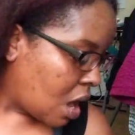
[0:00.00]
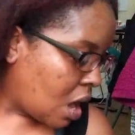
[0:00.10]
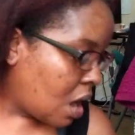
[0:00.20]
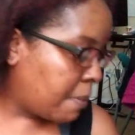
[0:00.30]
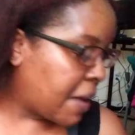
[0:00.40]

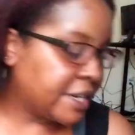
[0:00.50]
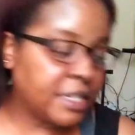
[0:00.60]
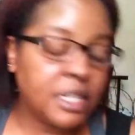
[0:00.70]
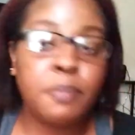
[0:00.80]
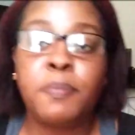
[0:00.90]
Um, I
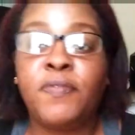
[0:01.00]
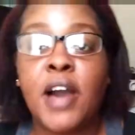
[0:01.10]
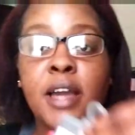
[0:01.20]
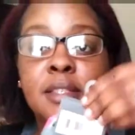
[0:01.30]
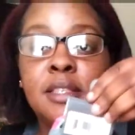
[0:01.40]
did
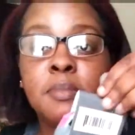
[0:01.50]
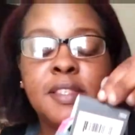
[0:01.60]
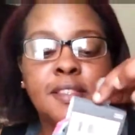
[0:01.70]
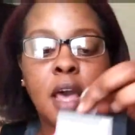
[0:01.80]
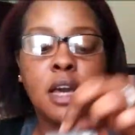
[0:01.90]
find some
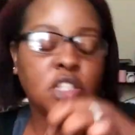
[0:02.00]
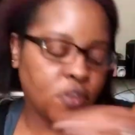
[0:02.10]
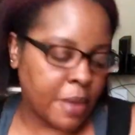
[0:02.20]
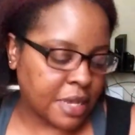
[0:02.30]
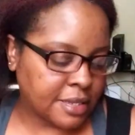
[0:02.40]
socks
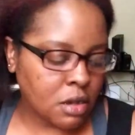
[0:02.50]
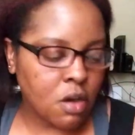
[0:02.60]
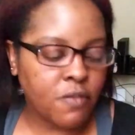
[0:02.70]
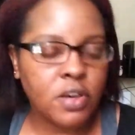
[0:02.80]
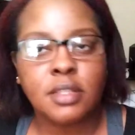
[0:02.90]
for
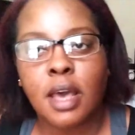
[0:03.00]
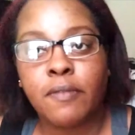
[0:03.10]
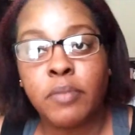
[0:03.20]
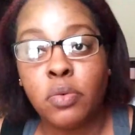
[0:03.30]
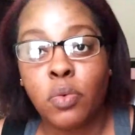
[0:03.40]
myself because
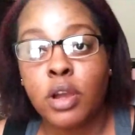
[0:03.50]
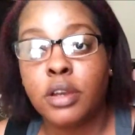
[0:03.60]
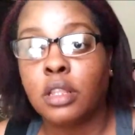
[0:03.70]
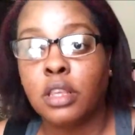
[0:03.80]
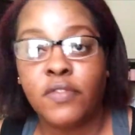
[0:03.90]
I've been
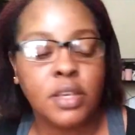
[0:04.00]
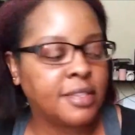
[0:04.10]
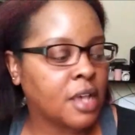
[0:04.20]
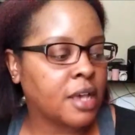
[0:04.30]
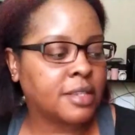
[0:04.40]
wearing Olivia's
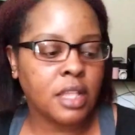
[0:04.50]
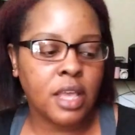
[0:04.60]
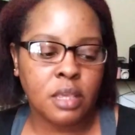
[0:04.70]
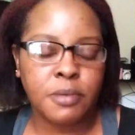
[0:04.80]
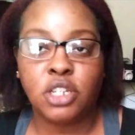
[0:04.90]
socks
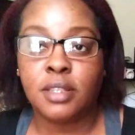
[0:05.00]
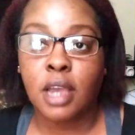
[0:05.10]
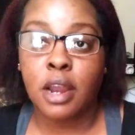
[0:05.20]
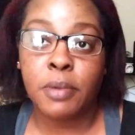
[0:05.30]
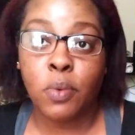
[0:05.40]
lately, but she's
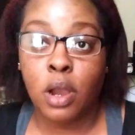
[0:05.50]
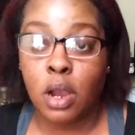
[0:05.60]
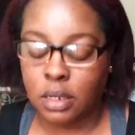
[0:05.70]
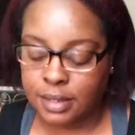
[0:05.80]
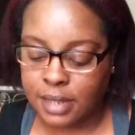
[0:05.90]
tired of me wearing
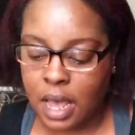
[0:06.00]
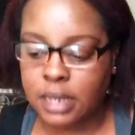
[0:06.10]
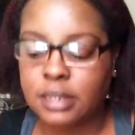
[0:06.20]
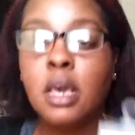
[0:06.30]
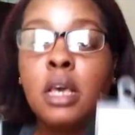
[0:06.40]
her
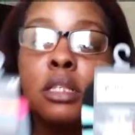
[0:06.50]
socks.